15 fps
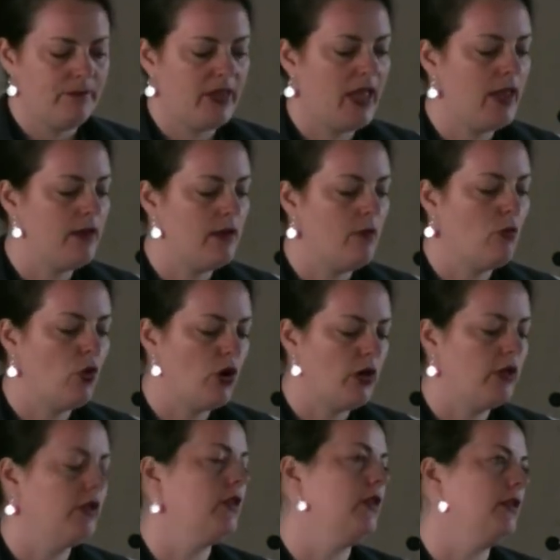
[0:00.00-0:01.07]
Then
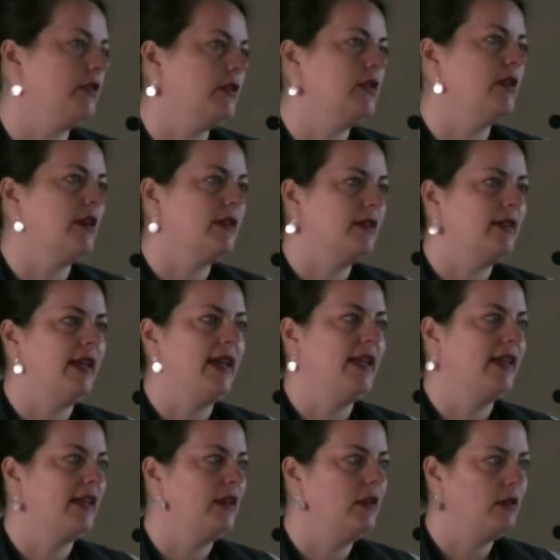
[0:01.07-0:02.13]
more girls started
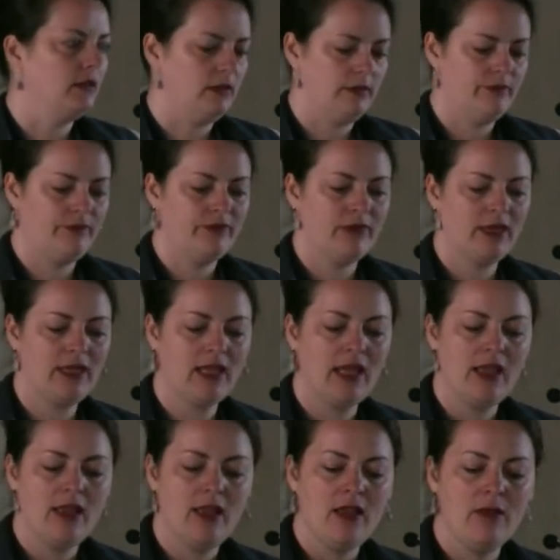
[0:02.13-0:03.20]
getting ill.
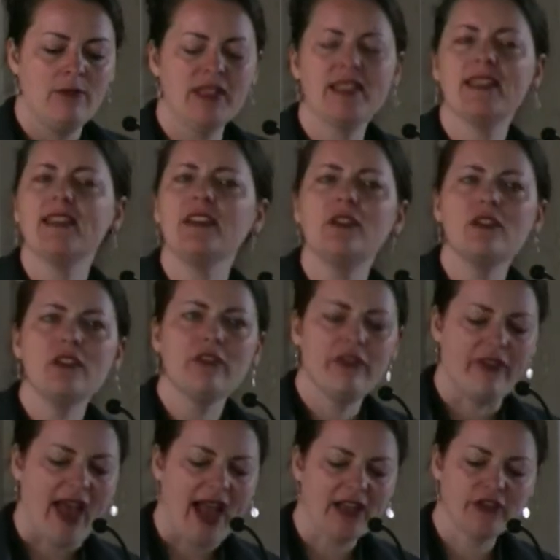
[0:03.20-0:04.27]
But still the
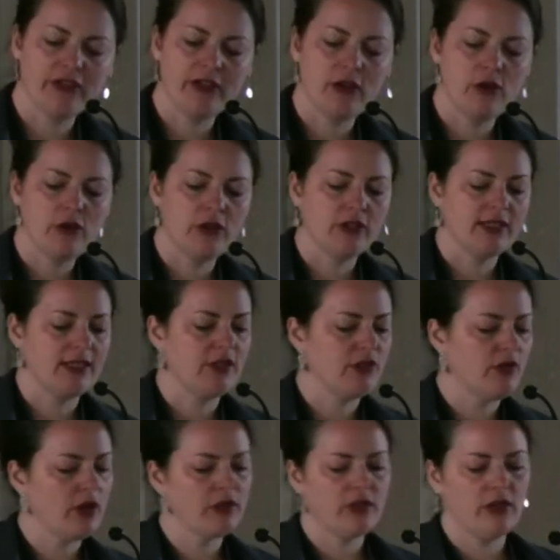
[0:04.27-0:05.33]
factory owners
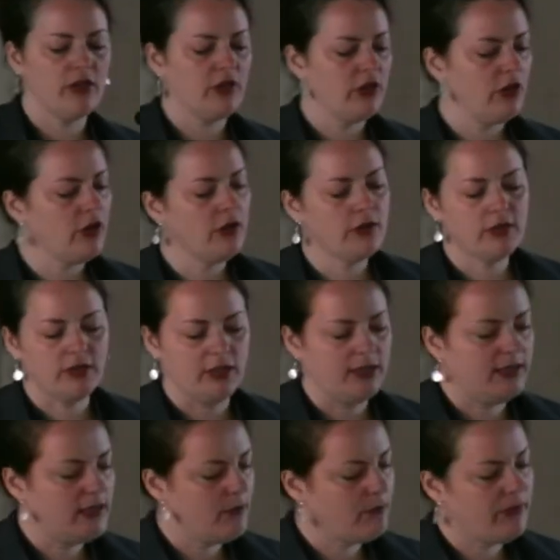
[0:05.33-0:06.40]
instructed the girls to
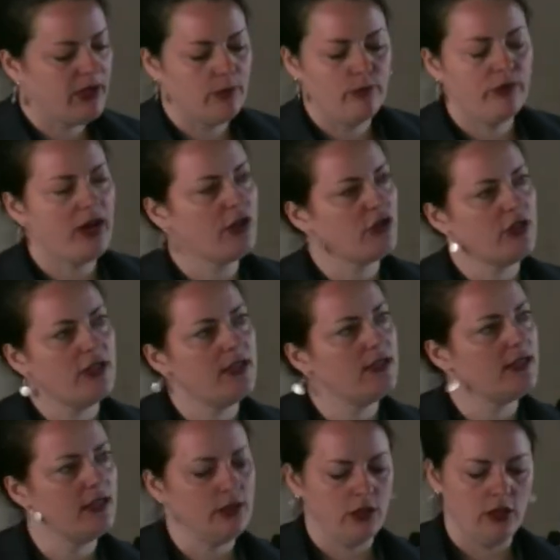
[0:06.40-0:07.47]
dip their
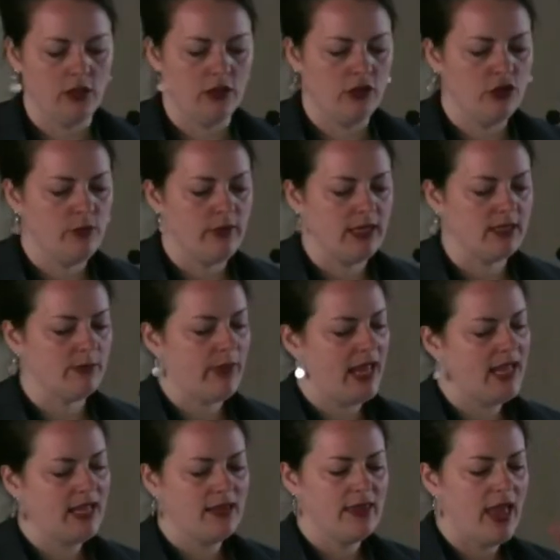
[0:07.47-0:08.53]
brushes into the luminous
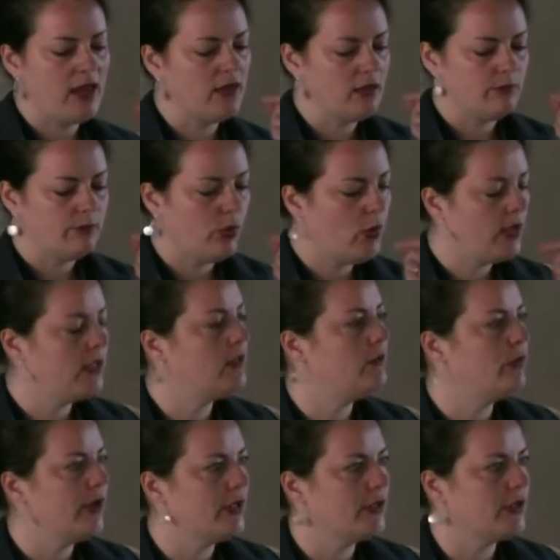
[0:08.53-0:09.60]
paint and then to point
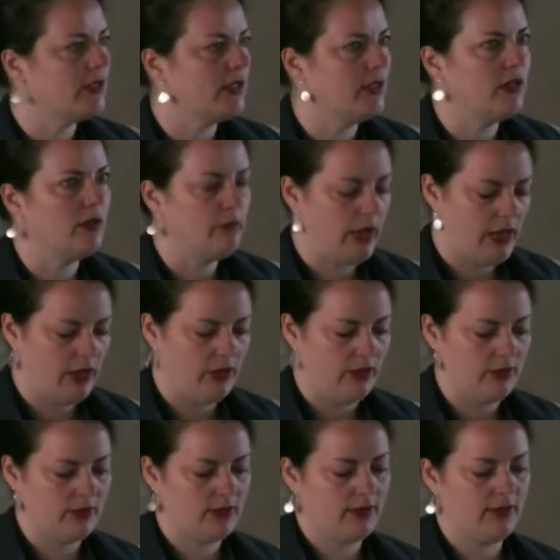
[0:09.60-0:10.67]
the brushes in their
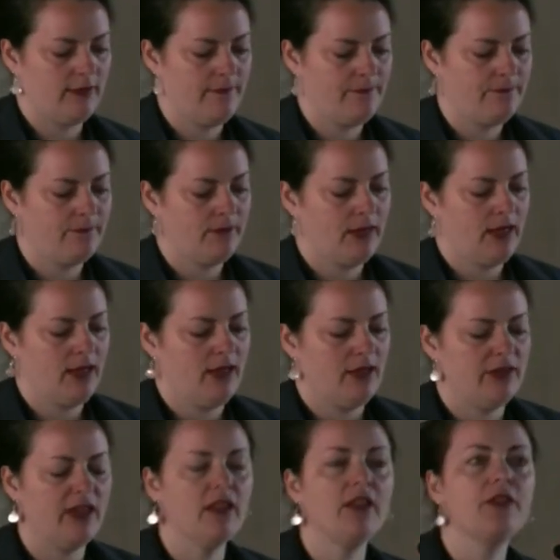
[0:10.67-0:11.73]
mouths.
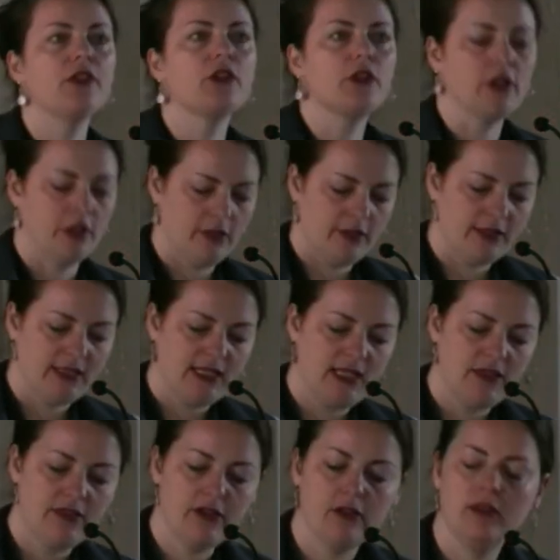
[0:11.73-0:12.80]
They let the girls
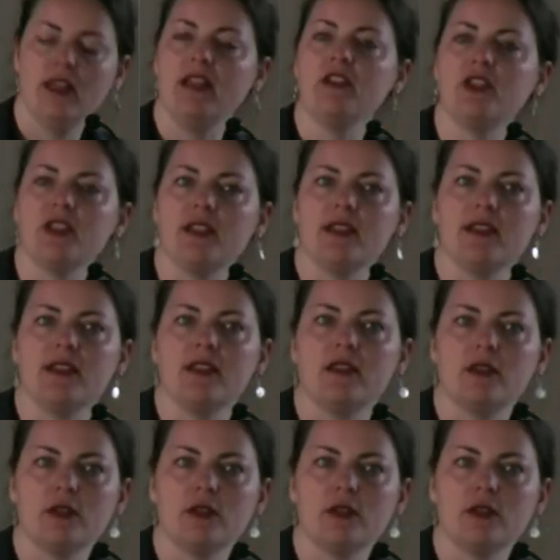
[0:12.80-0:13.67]
eat their lunches in